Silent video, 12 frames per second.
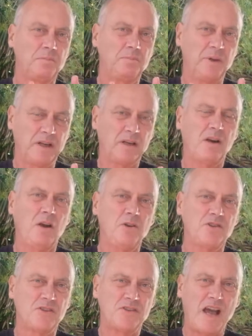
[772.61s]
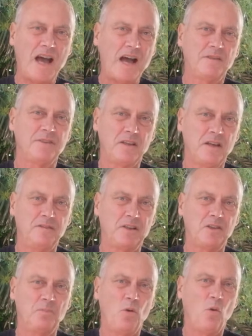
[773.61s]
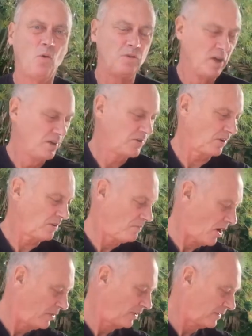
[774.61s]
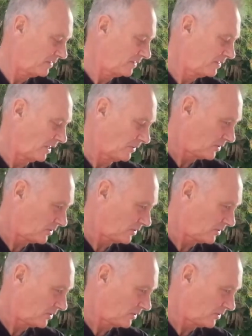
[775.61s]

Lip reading: but it closes after they've hit the ball. So at the moment they're